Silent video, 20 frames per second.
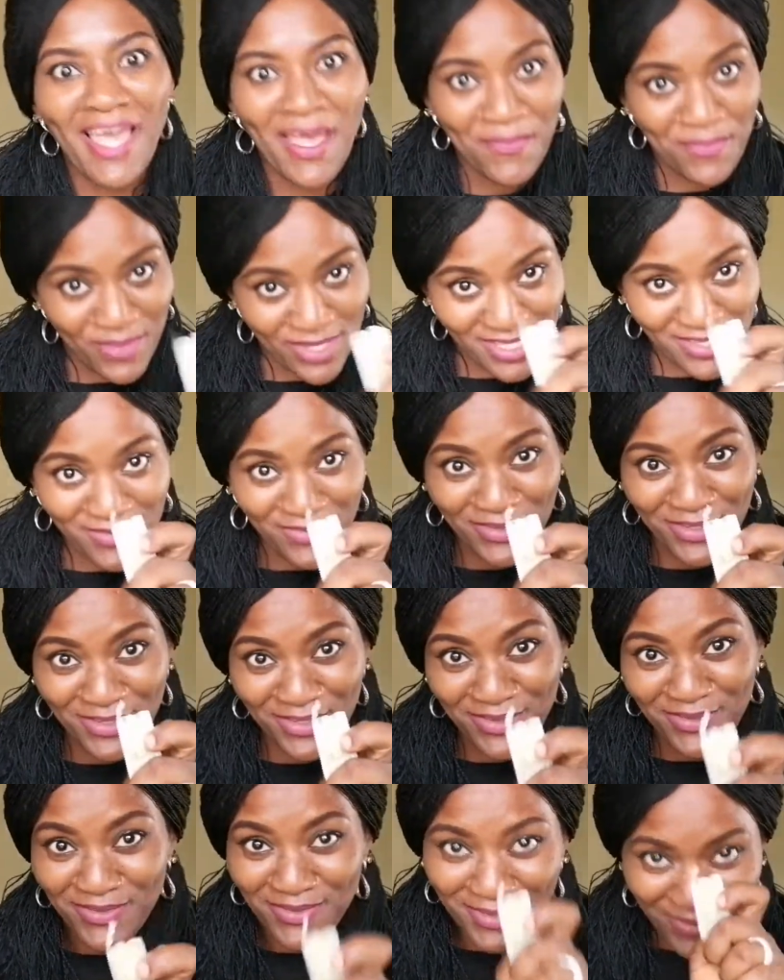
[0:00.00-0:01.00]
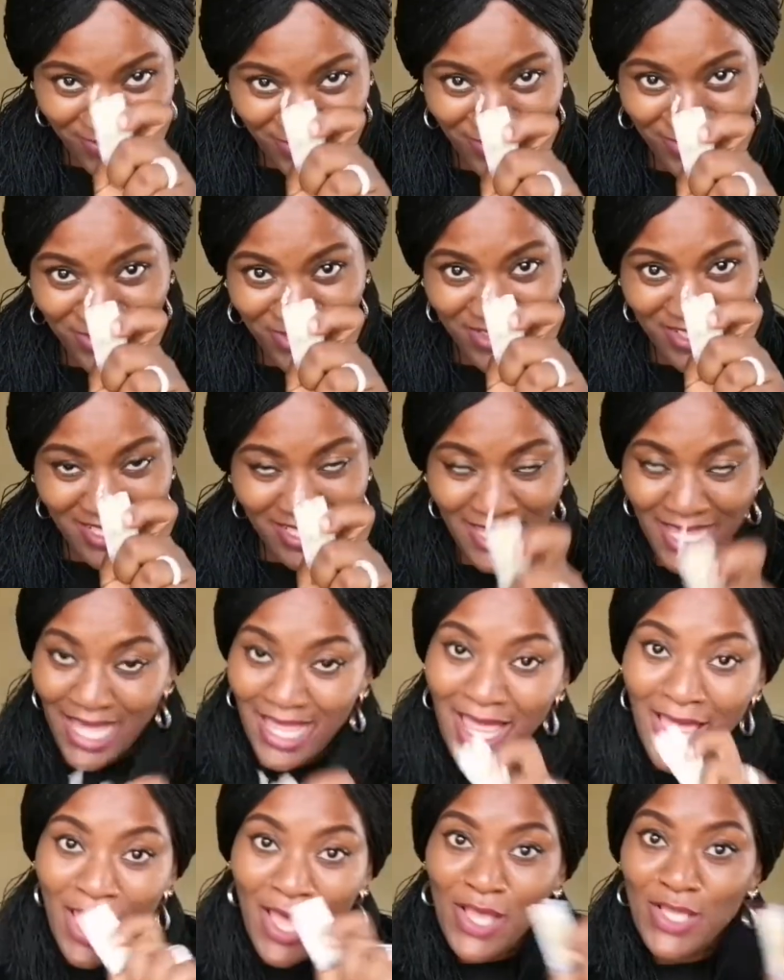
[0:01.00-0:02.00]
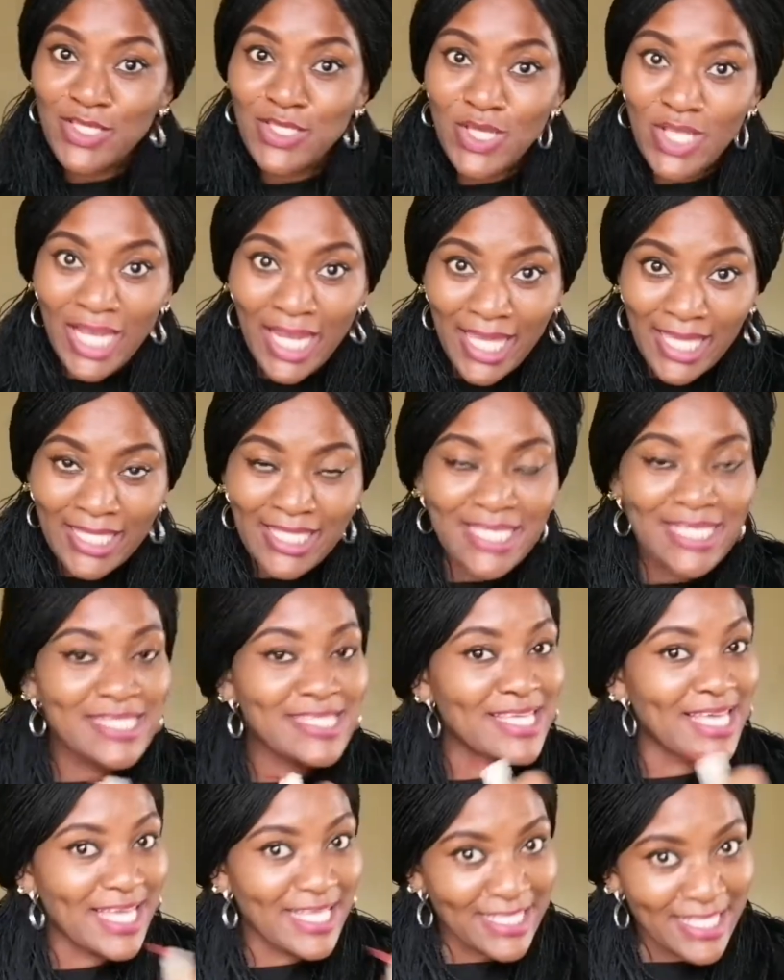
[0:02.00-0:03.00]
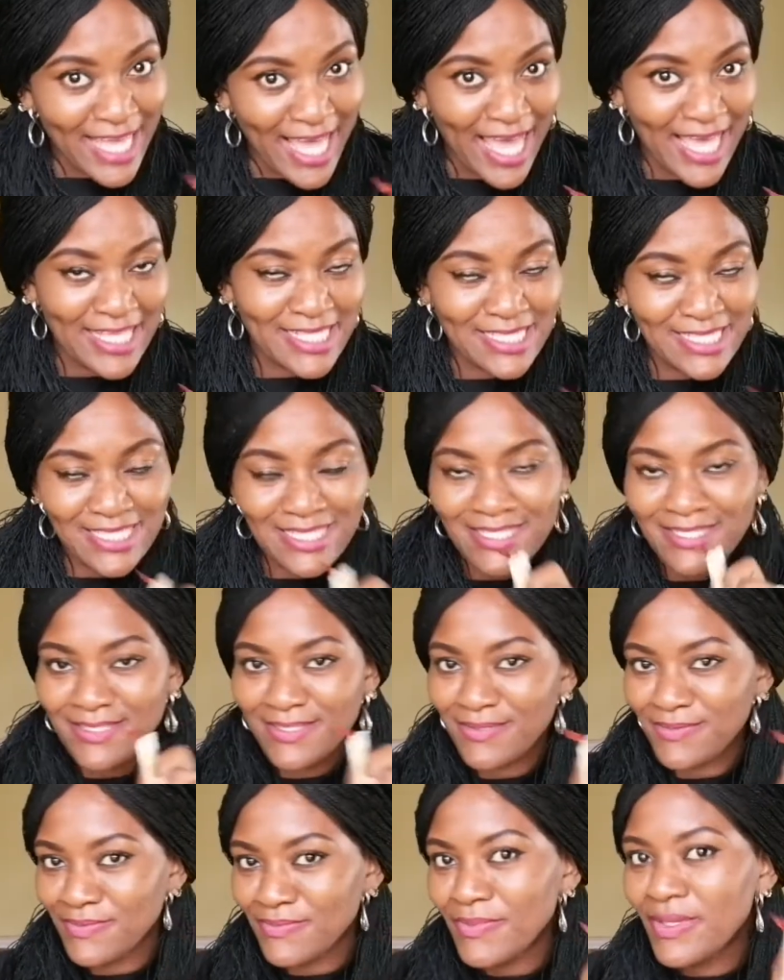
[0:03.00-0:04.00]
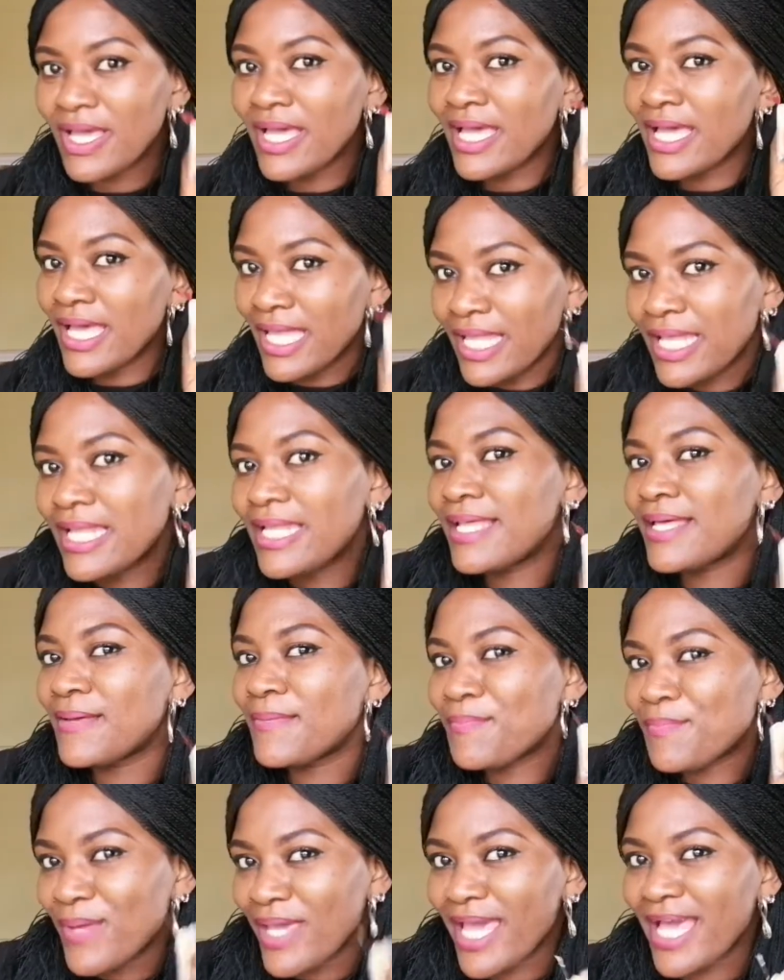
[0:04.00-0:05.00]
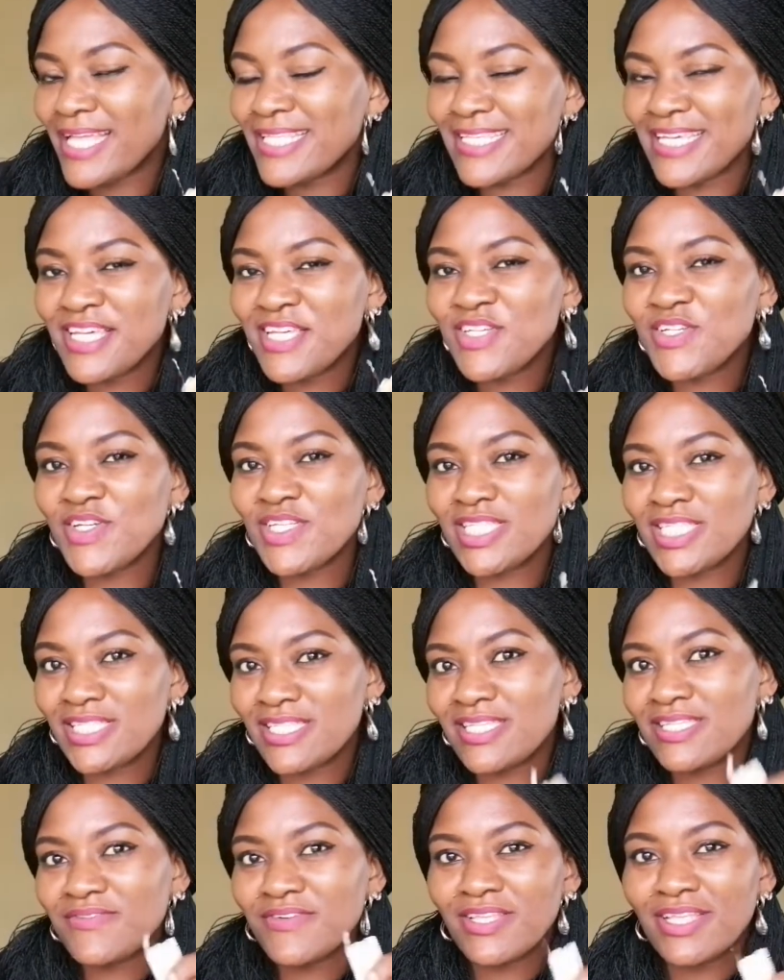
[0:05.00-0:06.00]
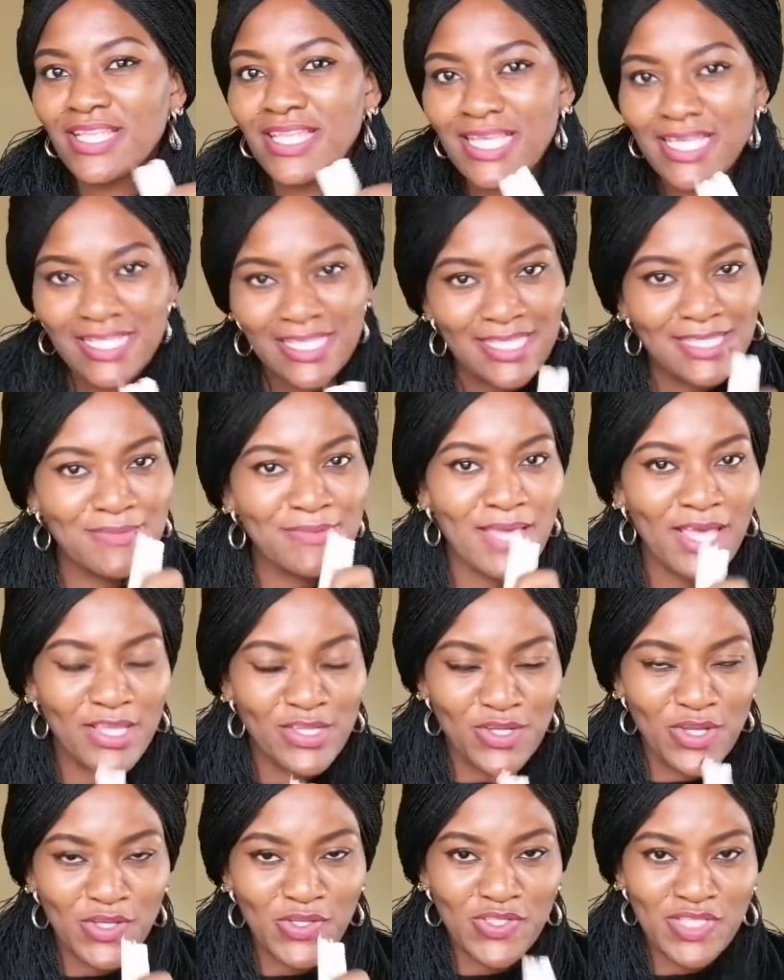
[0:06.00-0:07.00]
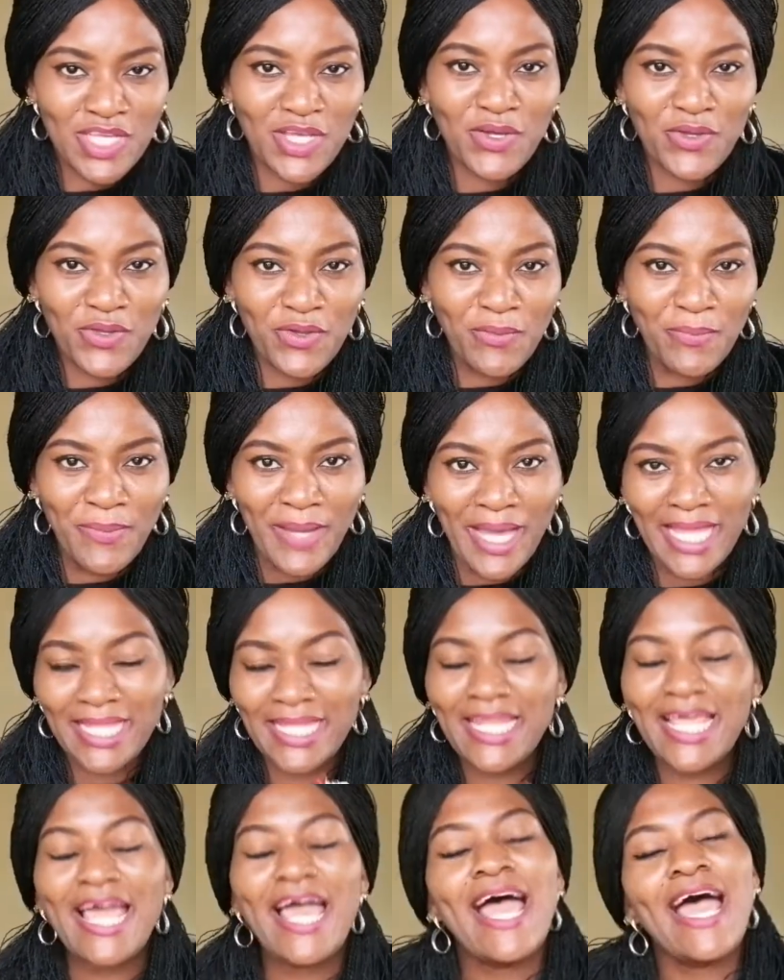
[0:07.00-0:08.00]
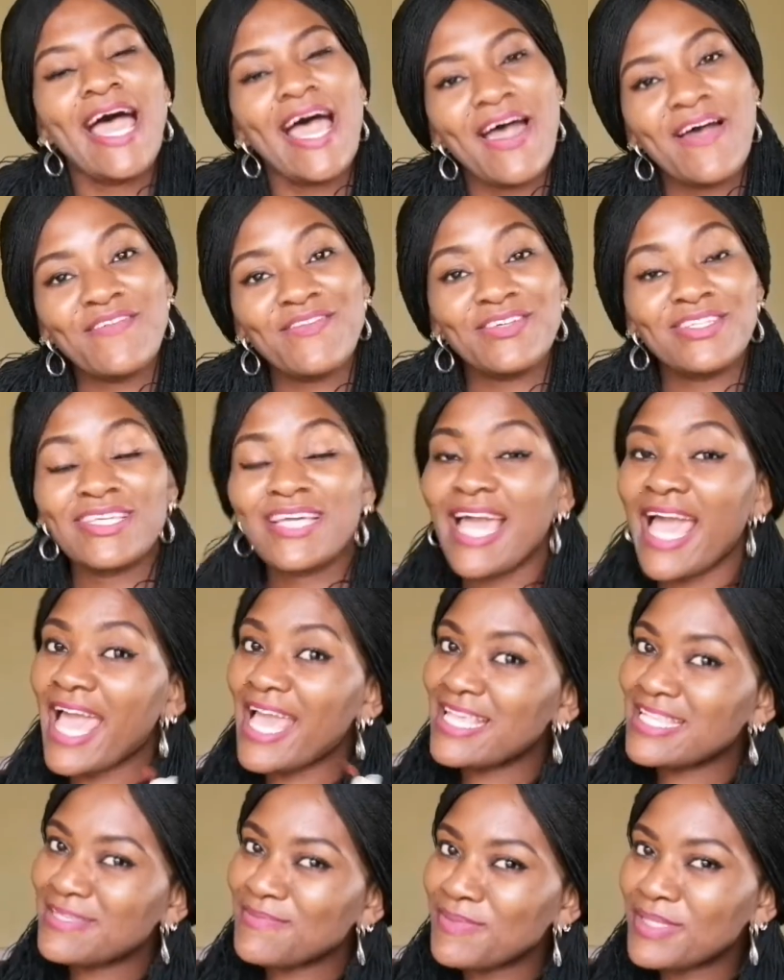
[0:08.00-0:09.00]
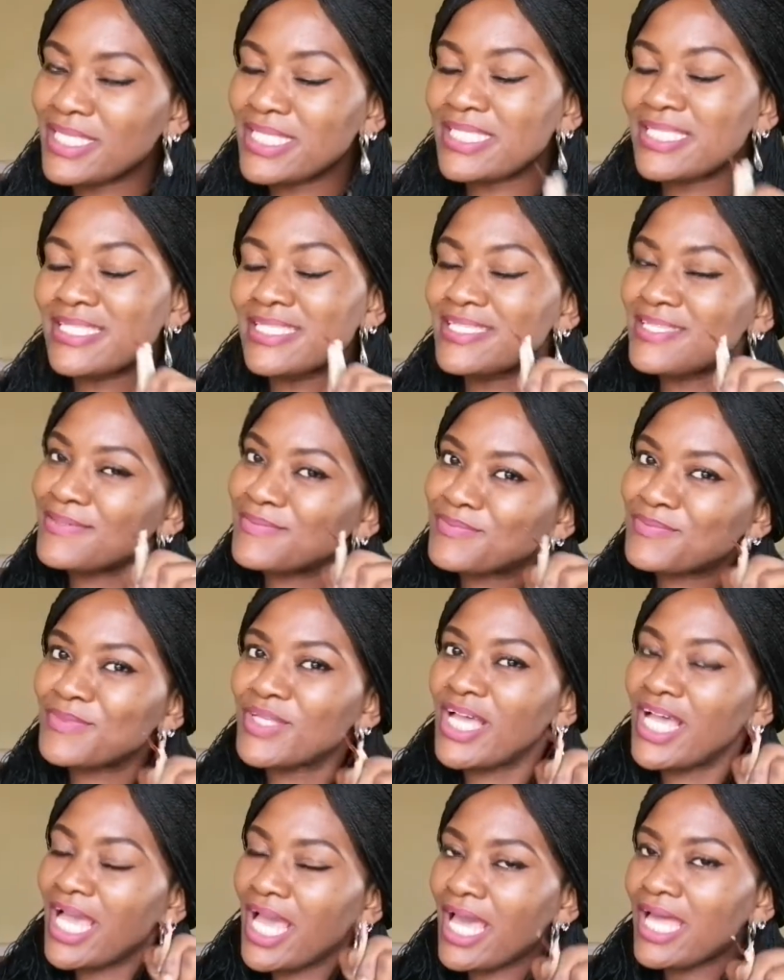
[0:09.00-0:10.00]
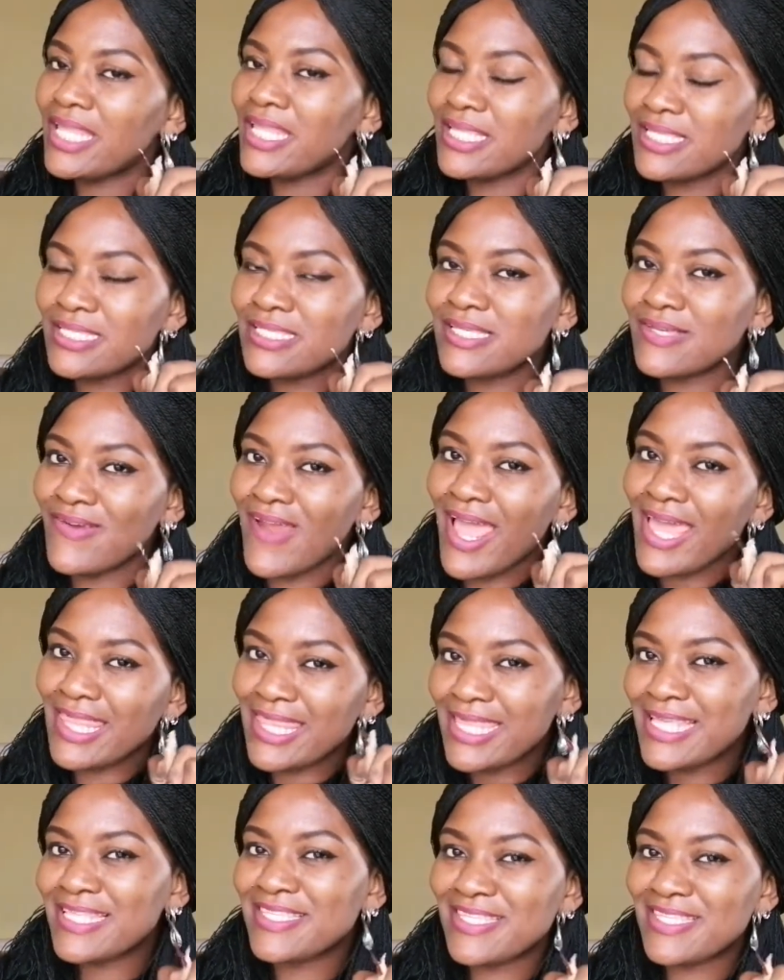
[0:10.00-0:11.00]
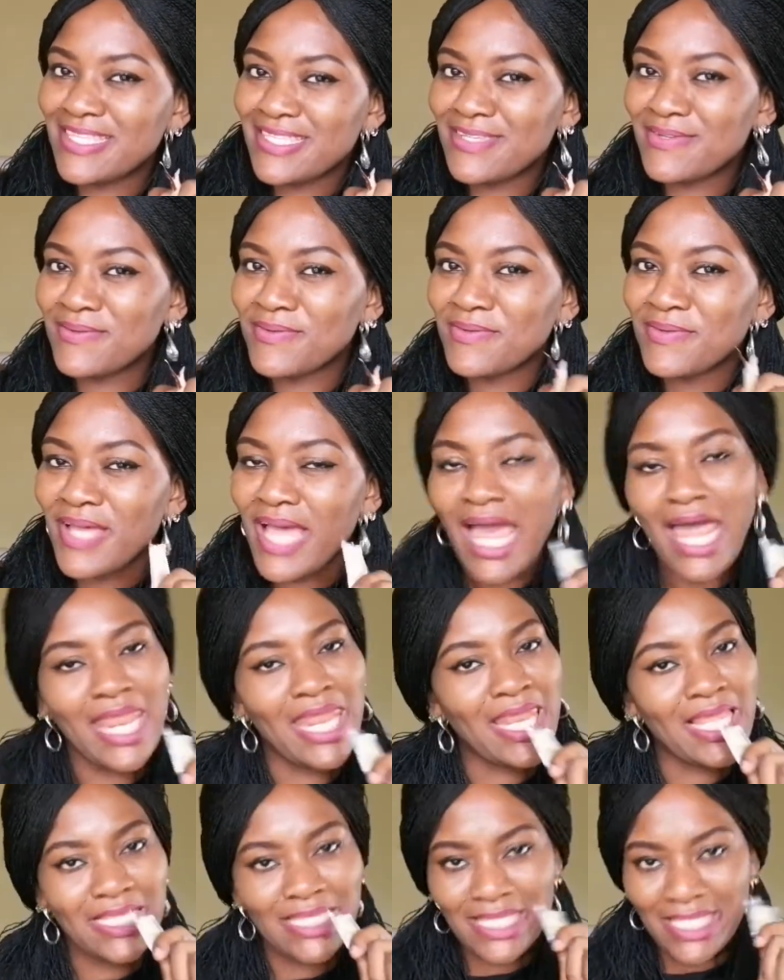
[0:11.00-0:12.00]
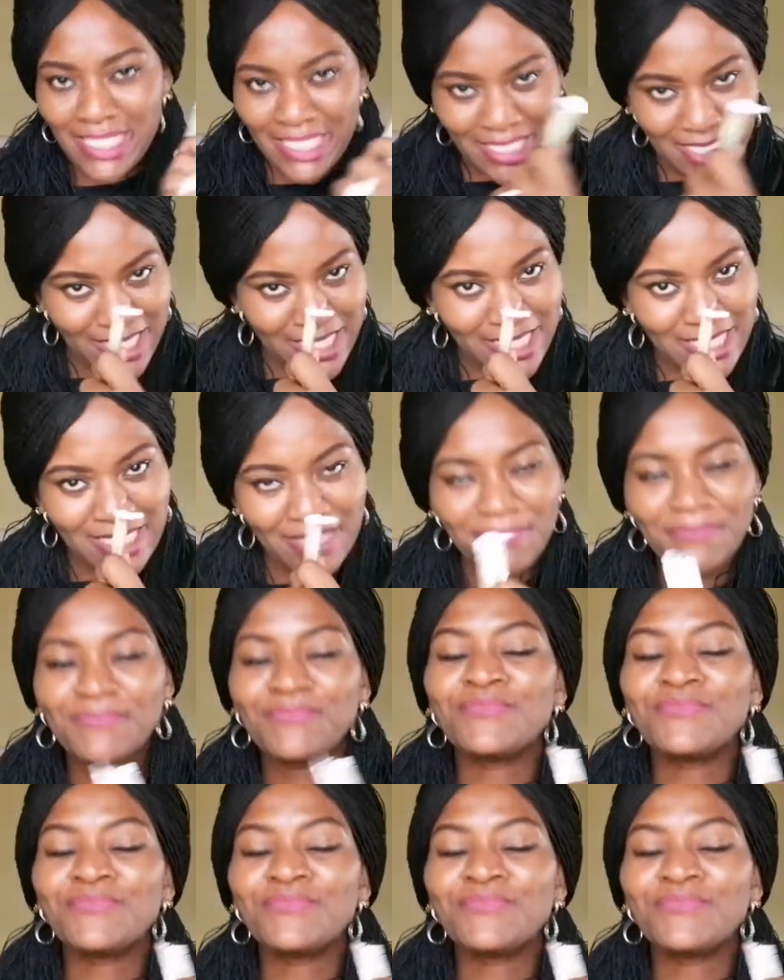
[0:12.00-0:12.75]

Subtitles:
Pity for you for doing that. So ladies and guys, pay attention to this. For the ladies, ensure you tell your man, and for the guys, please, this is the right thing to do and not this.